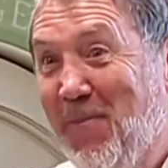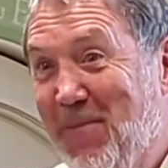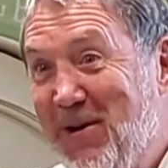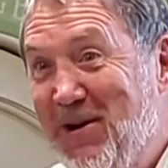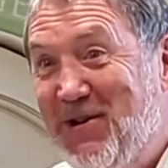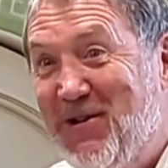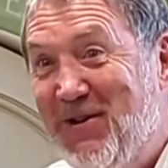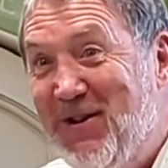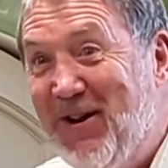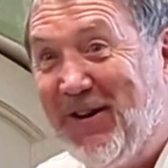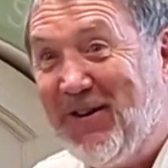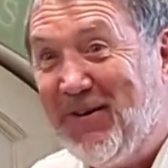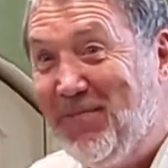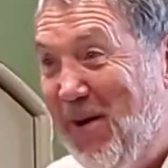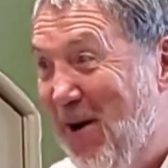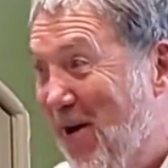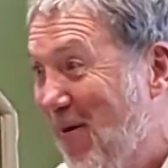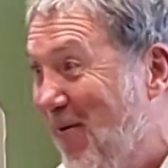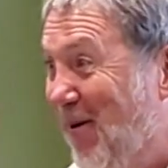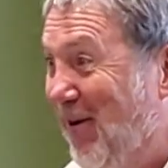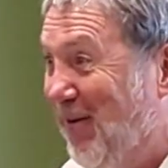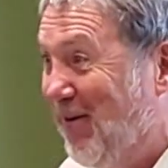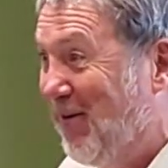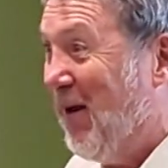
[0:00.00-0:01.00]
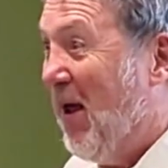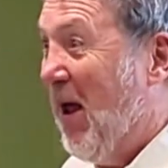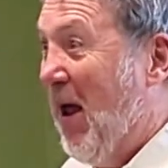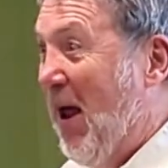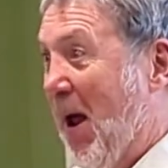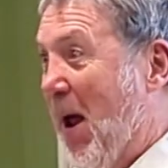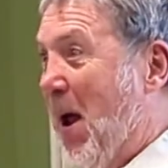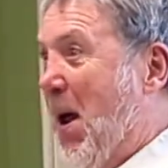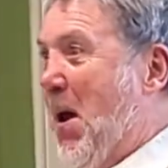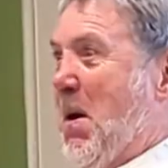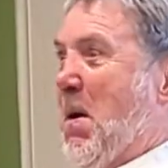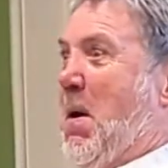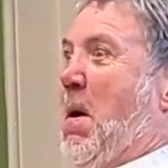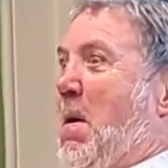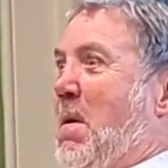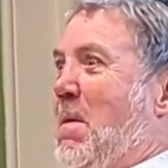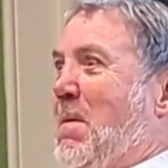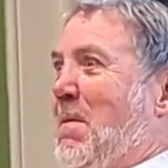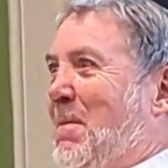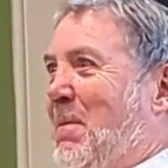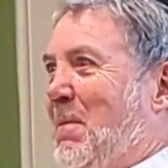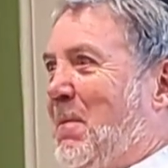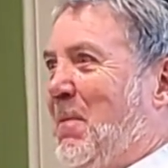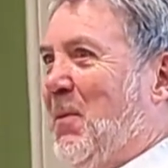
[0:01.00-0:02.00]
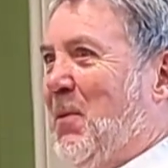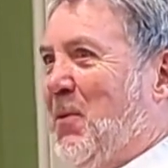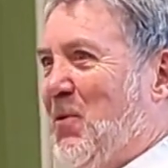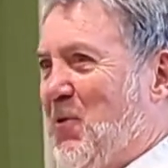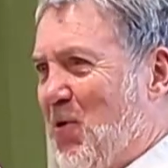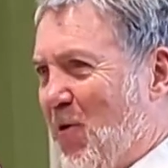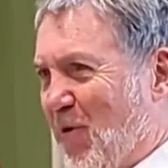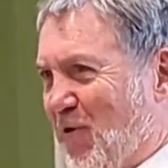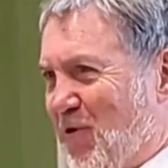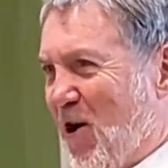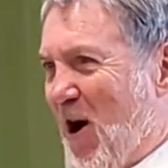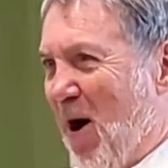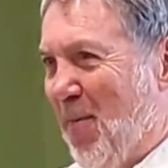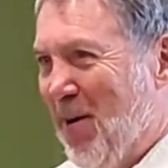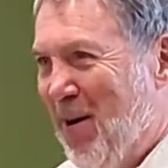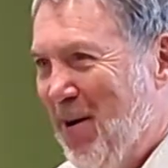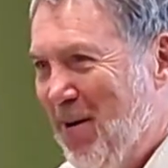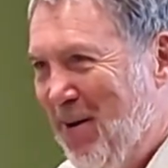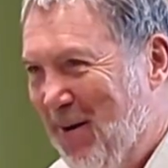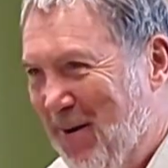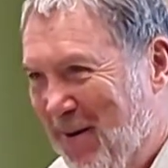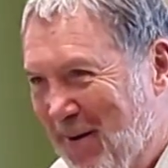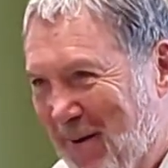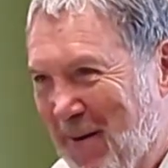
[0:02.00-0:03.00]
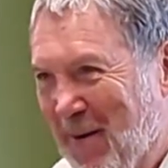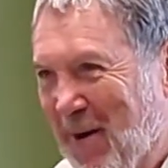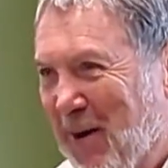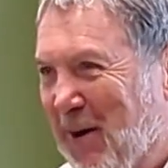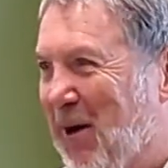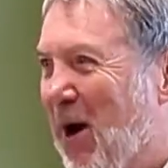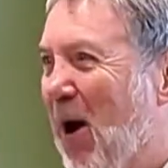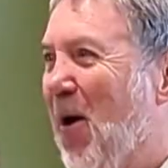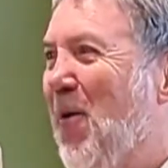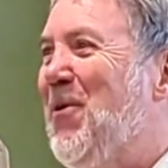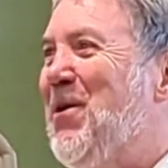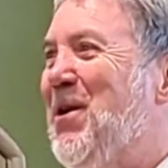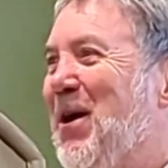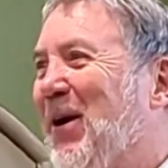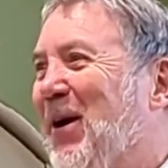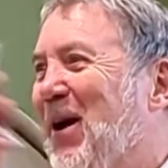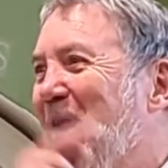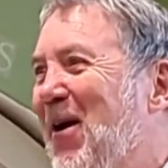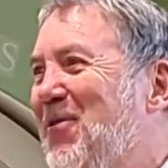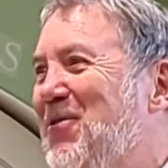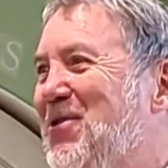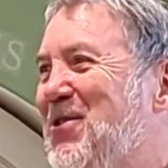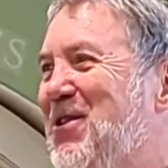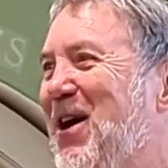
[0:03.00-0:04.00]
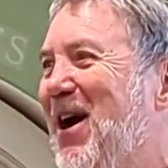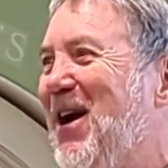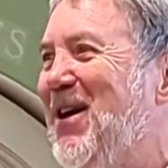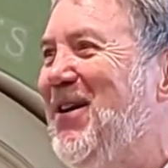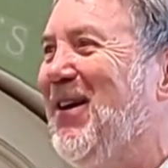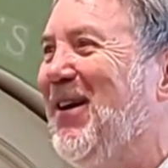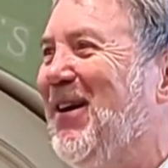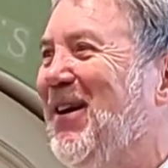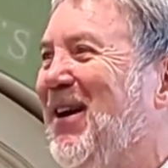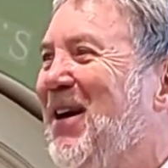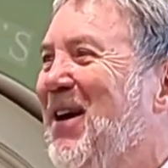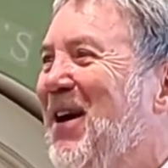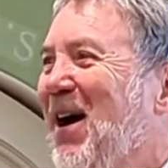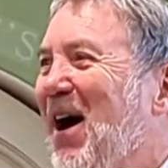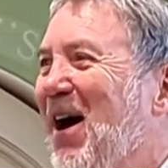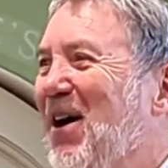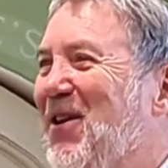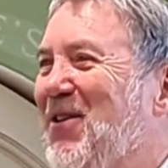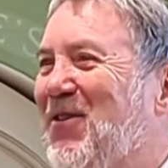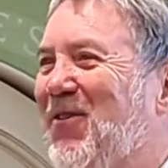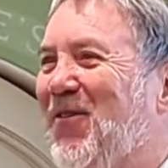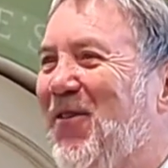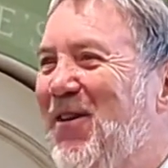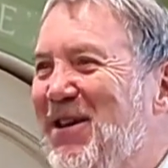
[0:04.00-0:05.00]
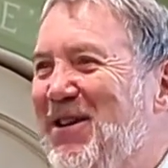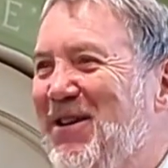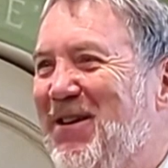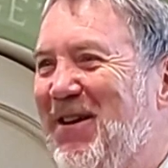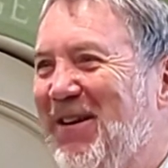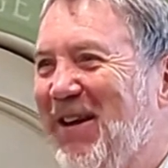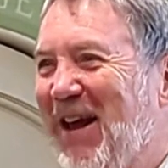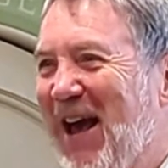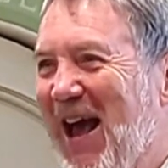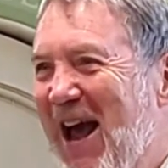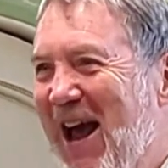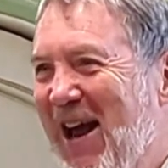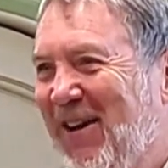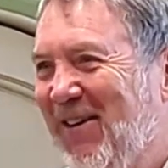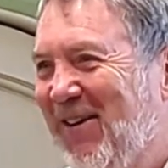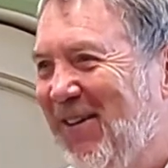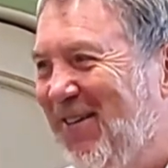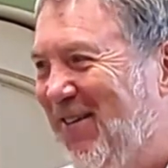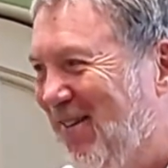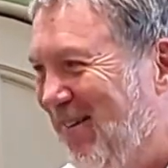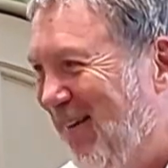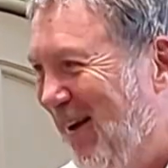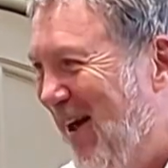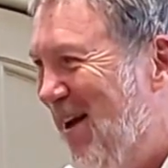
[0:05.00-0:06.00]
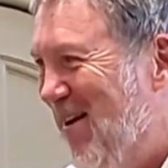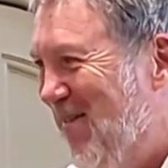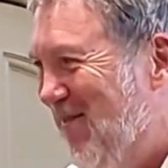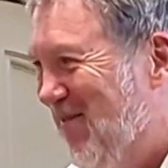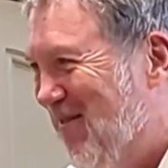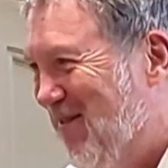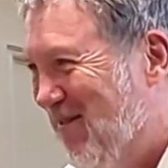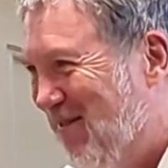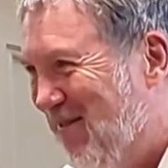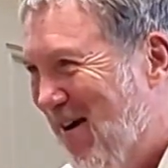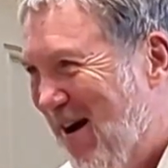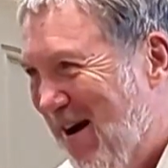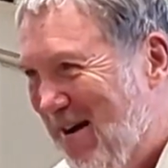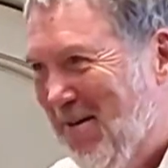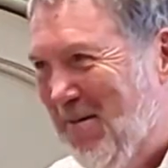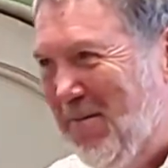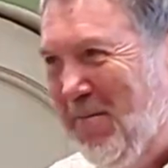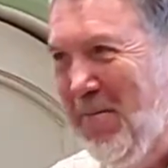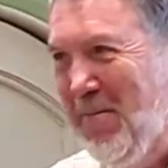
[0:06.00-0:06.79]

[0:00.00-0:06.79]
mission experience, your job. Go and negotiate a, a treaty to end the slave trade.